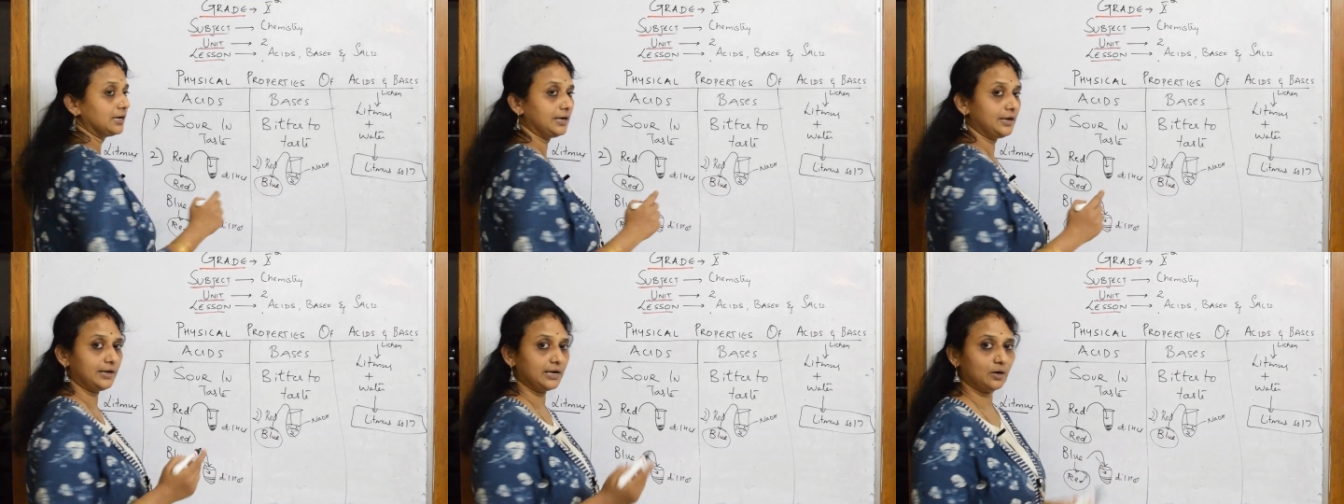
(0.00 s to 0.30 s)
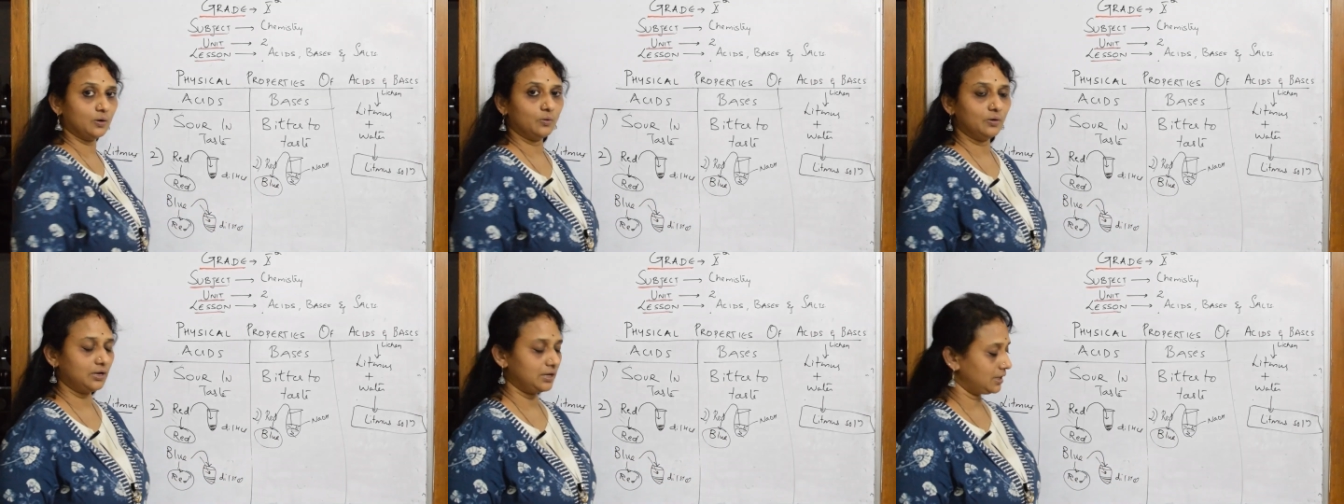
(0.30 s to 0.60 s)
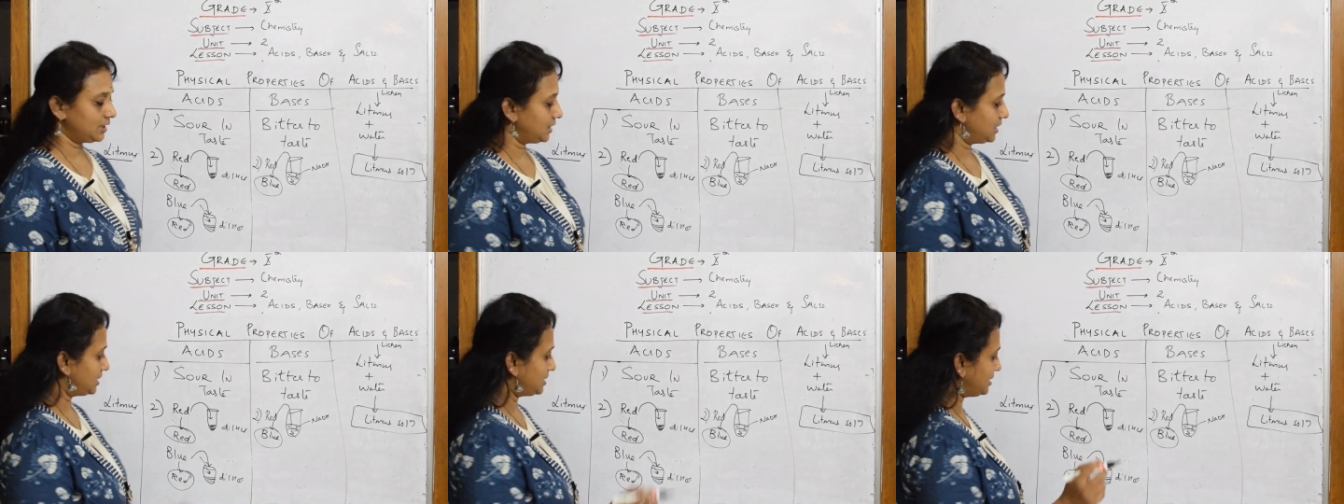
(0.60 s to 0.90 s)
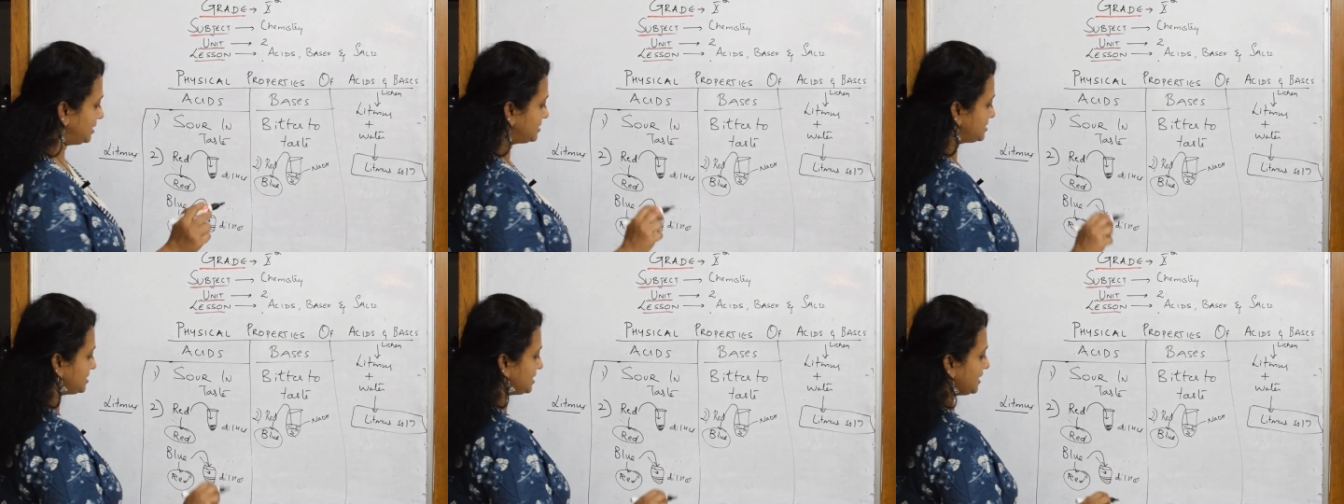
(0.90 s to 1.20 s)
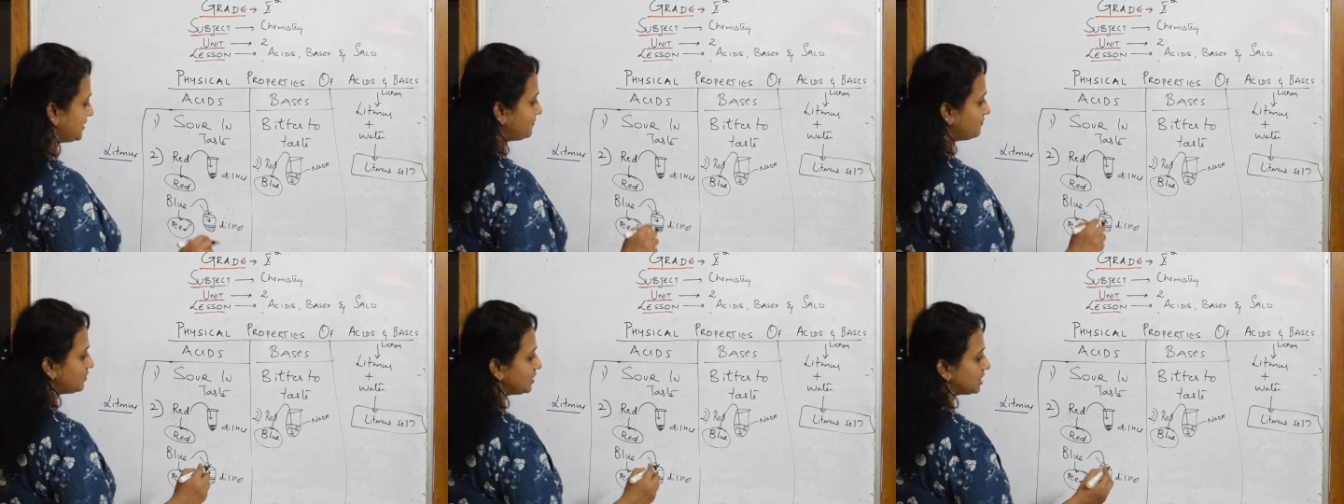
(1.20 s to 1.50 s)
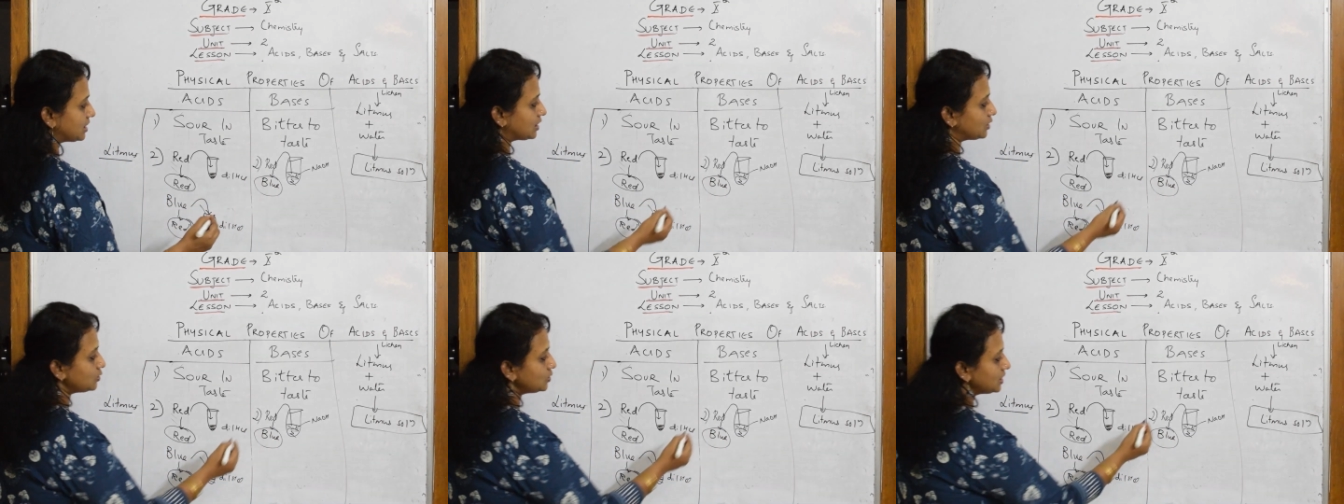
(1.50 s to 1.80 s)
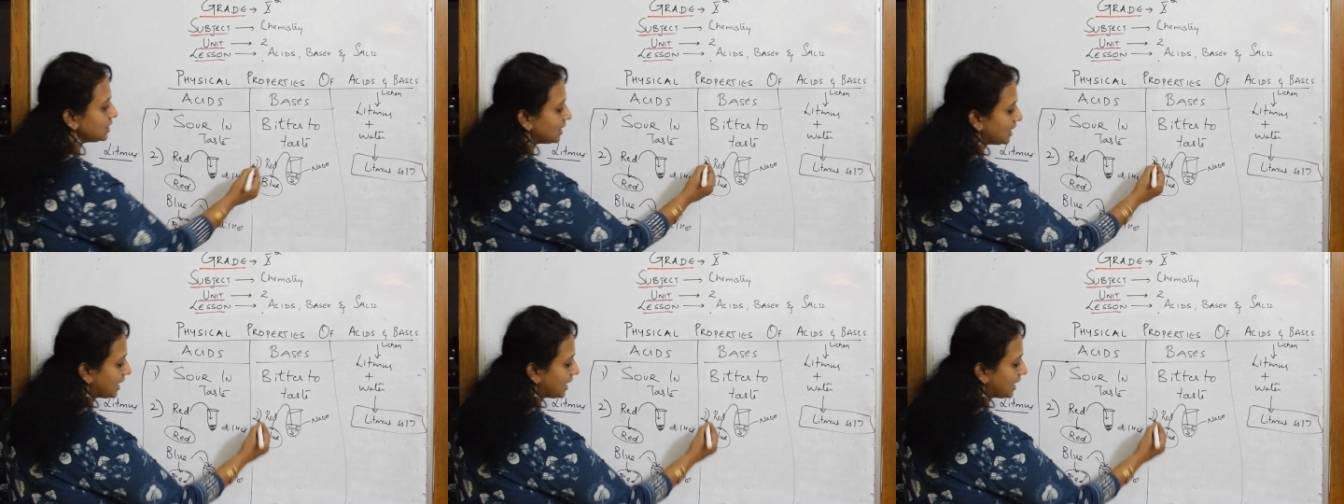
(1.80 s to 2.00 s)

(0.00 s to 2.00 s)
Now, the same way around,